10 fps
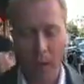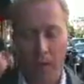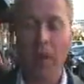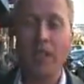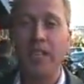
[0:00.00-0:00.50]

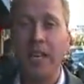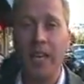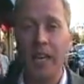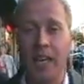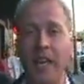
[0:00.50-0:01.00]
Now we're actually
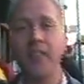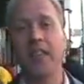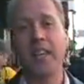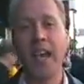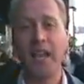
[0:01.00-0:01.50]
here in
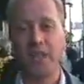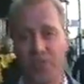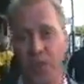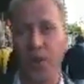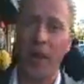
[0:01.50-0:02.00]
the
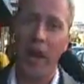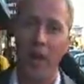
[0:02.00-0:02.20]
Castro